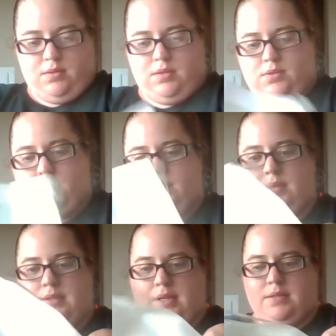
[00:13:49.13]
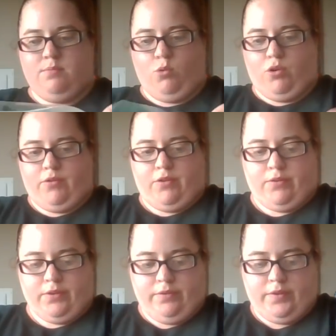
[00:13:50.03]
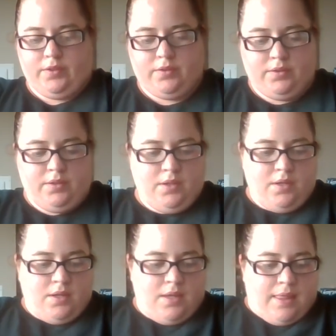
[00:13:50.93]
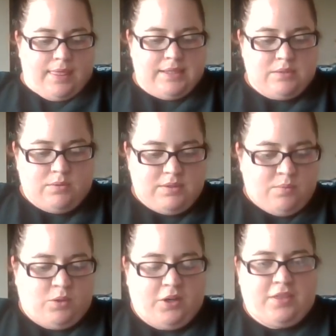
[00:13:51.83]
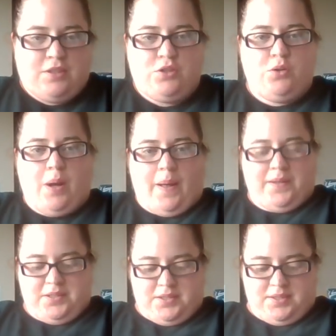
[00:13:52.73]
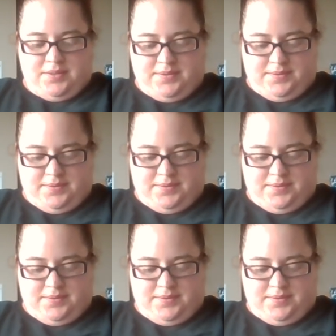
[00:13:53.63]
This one at least has more of a drill field. This one's worth the $2.